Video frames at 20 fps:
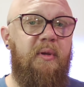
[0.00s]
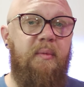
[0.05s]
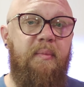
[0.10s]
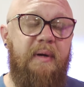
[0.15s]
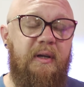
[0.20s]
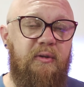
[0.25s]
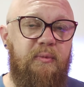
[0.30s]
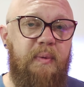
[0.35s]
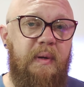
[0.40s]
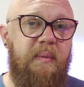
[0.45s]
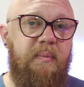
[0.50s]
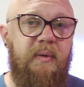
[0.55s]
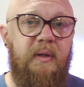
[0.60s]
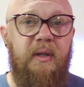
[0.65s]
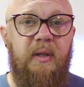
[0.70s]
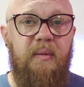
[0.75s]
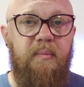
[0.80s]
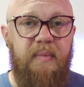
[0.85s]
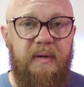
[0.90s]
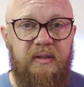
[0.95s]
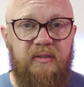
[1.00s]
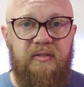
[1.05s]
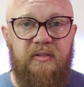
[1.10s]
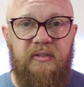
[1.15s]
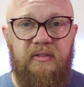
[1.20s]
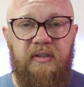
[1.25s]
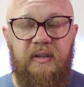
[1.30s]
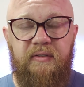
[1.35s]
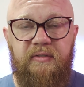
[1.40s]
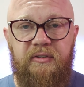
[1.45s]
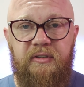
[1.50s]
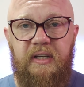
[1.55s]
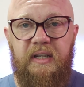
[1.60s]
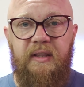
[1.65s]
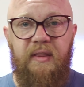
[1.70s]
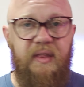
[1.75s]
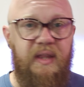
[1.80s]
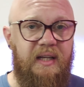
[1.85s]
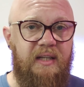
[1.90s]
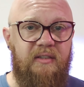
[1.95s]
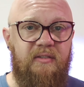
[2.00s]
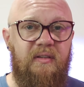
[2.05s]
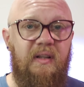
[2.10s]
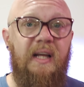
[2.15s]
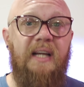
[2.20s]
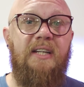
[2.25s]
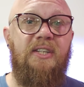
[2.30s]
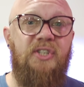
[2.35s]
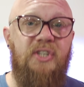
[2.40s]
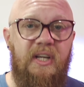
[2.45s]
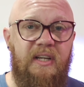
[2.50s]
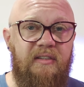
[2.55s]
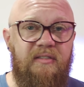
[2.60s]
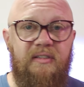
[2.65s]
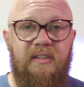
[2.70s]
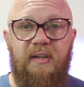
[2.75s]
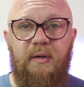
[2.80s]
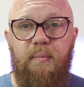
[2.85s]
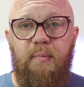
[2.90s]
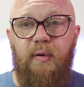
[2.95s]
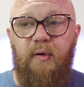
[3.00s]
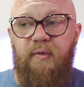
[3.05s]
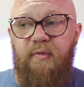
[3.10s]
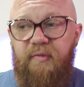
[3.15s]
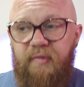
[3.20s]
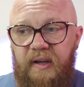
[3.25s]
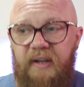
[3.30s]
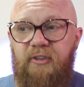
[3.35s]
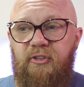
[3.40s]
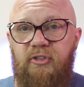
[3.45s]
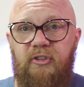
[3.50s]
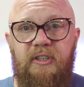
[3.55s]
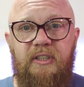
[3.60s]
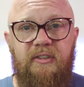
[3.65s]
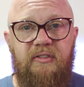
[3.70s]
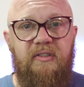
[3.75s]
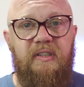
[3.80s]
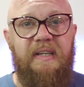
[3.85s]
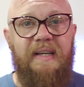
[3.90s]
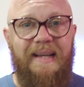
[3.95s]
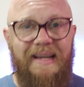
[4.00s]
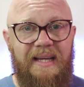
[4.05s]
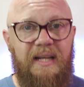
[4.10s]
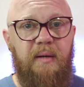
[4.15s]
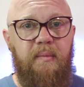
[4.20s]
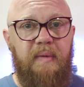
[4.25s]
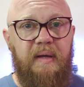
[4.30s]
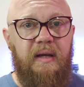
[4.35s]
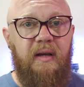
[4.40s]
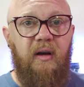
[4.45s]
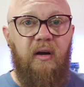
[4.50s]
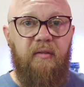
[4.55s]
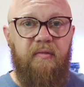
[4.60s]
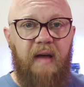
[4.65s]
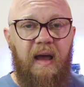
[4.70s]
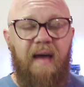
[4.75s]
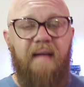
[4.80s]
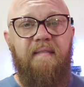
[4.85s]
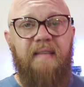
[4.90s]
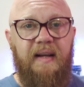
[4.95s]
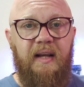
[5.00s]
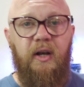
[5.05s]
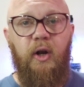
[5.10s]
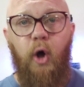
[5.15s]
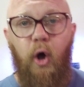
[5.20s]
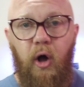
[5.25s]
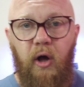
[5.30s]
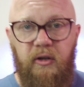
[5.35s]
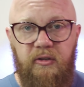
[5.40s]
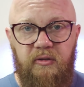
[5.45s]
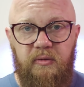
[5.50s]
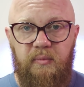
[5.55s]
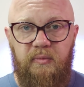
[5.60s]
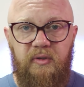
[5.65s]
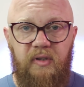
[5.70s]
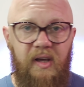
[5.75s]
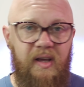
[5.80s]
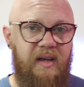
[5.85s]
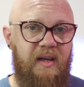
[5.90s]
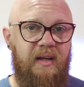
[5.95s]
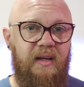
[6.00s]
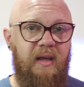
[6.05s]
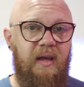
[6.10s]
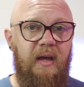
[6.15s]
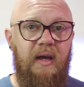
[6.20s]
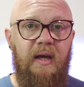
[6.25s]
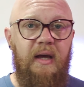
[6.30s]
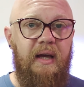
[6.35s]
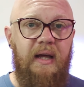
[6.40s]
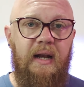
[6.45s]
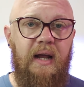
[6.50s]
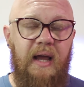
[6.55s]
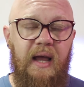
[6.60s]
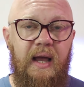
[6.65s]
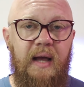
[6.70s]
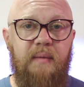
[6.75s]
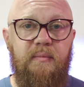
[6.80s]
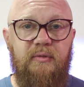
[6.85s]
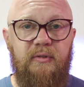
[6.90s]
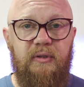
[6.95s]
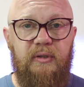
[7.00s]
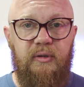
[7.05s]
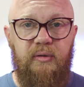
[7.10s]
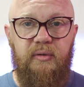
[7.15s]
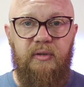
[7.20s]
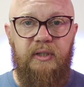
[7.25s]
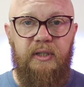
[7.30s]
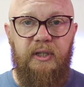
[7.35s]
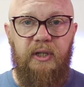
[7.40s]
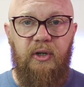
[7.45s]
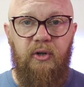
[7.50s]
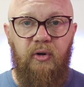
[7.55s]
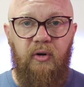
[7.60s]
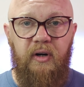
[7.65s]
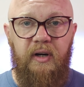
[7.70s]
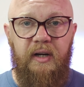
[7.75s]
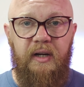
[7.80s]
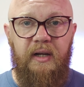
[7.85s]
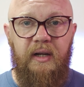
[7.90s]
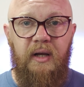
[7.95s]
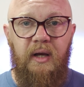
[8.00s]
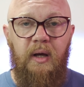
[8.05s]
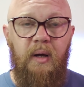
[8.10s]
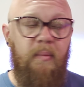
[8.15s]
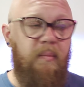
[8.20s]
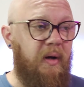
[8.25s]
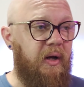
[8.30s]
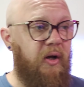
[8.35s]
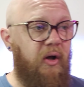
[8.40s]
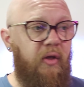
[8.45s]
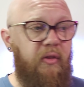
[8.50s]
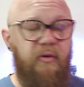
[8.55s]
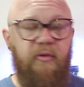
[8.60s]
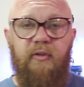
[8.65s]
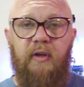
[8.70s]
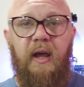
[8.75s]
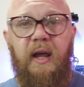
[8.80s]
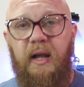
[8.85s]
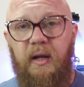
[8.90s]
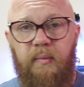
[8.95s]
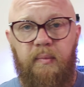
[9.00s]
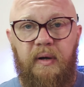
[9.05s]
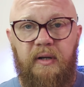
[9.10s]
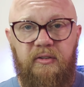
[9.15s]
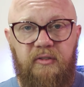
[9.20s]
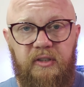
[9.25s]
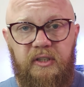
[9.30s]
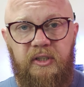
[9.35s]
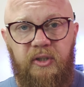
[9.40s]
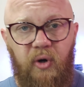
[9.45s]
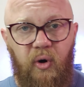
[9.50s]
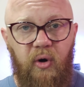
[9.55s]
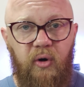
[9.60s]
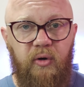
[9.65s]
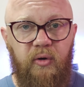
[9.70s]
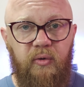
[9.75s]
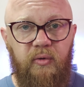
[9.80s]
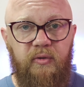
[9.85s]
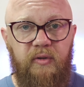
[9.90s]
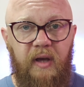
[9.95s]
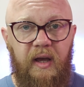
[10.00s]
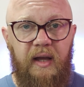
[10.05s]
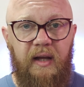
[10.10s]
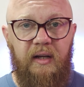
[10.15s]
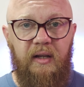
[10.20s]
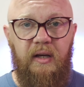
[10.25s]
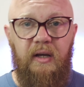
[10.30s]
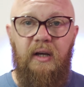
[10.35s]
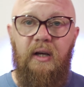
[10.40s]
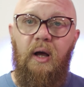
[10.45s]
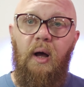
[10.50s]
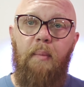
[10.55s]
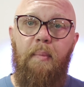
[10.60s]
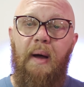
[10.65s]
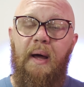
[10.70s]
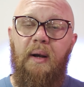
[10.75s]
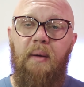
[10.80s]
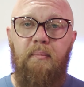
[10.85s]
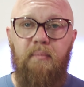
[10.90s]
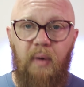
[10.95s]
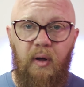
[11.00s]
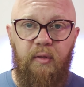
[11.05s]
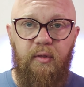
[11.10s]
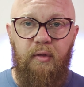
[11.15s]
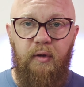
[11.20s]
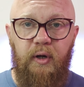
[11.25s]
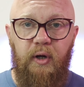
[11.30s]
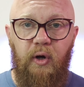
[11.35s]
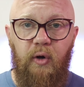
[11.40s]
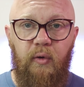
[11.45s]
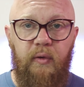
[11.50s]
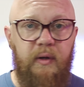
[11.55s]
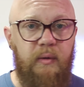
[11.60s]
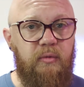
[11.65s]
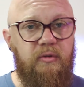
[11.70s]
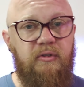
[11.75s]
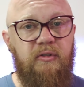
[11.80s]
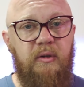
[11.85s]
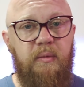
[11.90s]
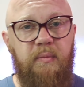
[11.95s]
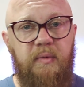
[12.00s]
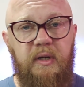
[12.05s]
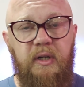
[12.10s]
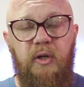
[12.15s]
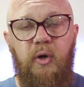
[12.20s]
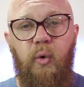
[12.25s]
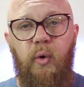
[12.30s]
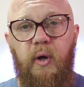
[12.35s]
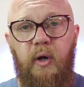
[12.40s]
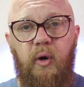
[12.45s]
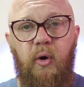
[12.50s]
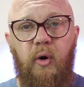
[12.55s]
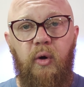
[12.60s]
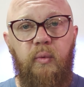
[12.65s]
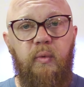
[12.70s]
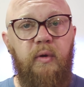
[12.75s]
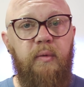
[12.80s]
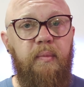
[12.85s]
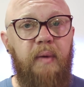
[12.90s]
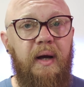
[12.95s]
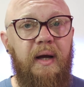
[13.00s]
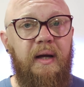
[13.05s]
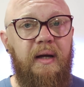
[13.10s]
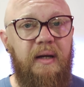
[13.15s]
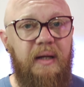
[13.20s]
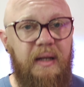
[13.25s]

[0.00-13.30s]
of the best people in the business have said things like chasing perfection is the enemy of having an awesome tank. And I absolutely agree. My other tank, my sea cardinal tank, about a month ago, there was something going on with my